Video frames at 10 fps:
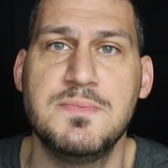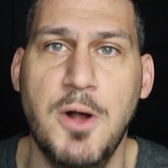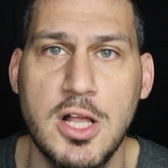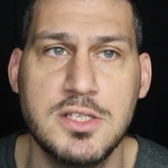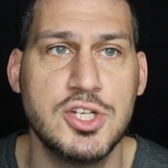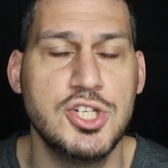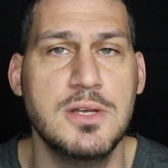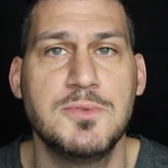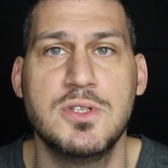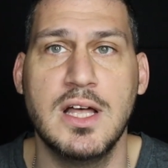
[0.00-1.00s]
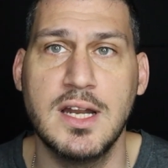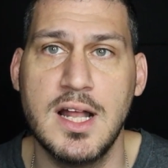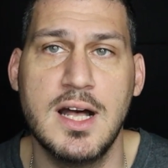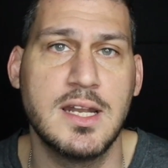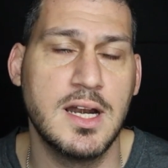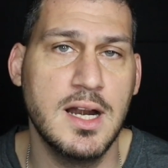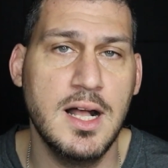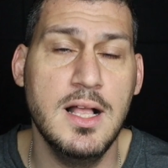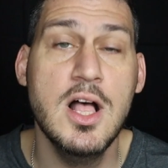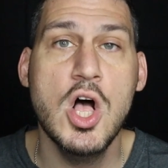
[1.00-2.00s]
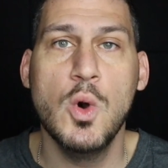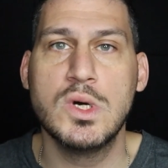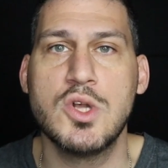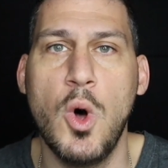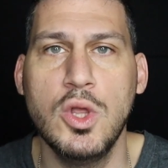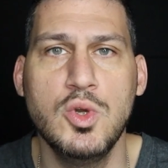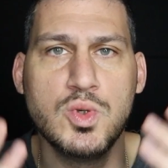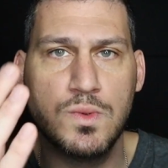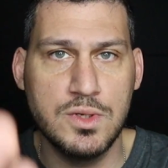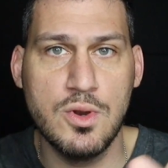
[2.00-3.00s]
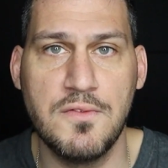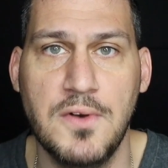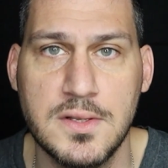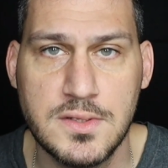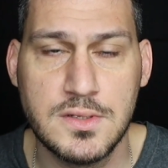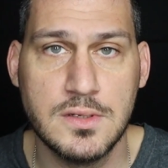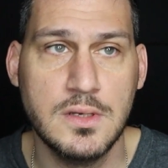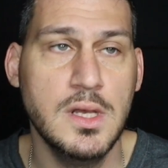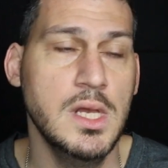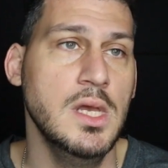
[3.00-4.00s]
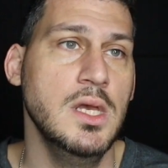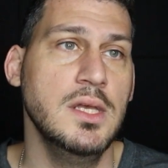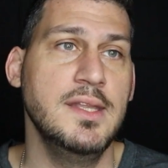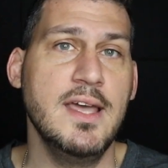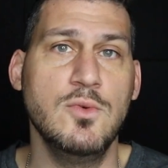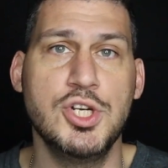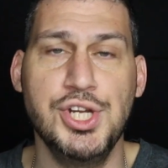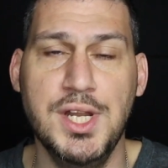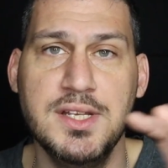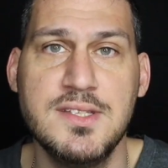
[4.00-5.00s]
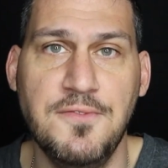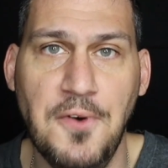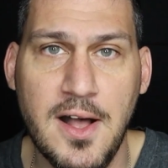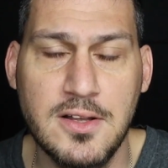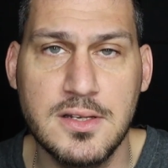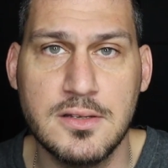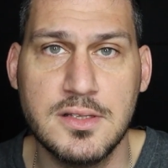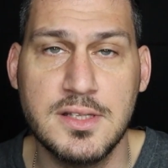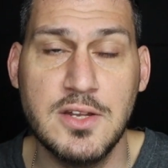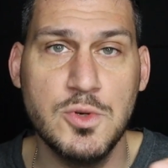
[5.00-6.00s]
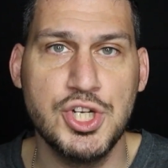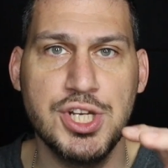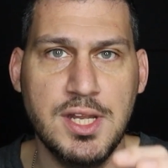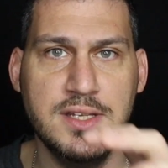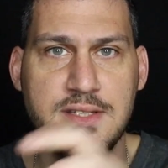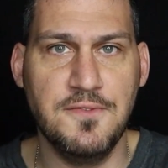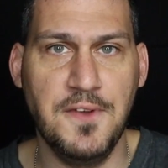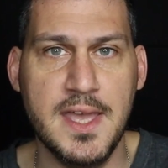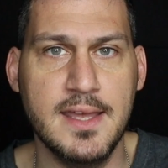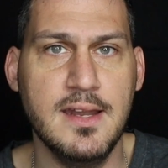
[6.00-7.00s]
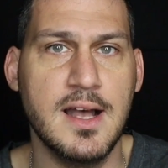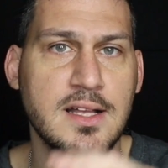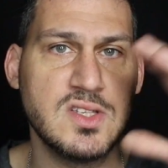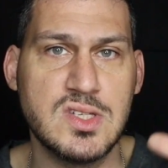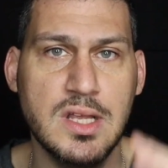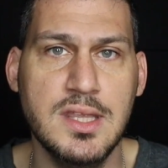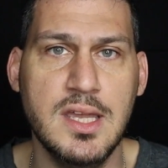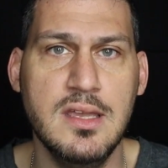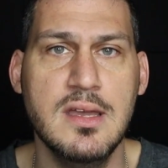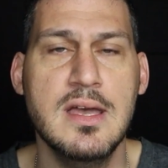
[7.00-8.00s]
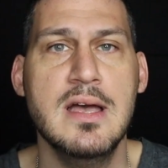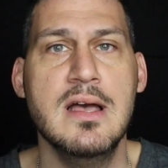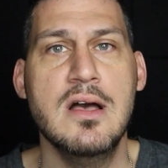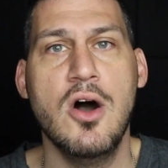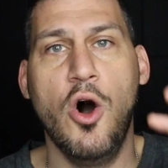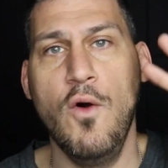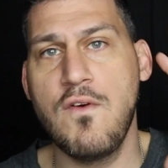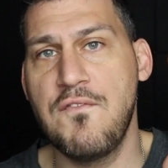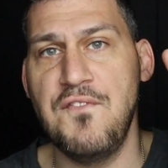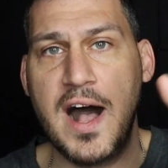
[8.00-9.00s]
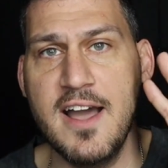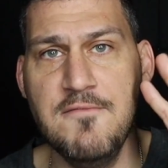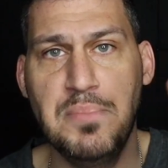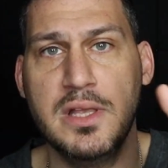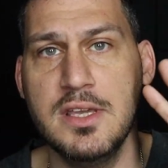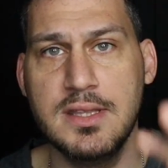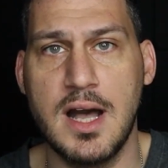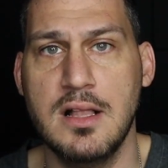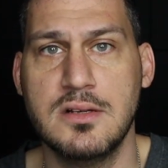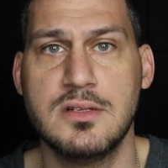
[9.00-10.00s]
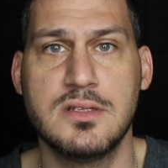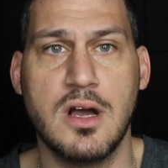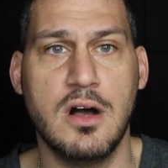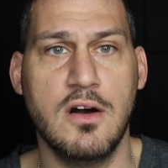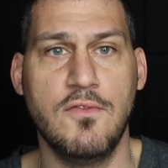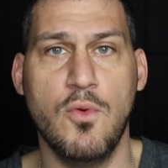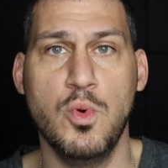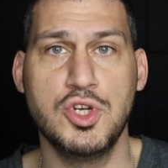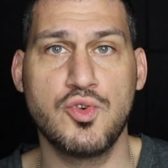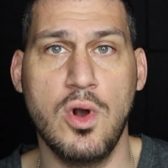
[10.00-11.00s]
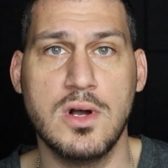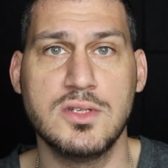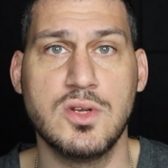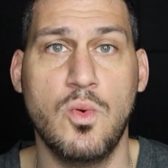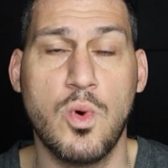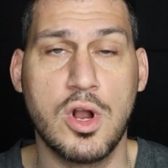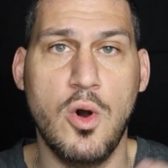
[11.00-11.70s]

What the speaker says: sponsorships, da-da-da-da-da-da, was all used with your funds. Then when shit hits the fan on Sunday, over $5 billion of withdrawals were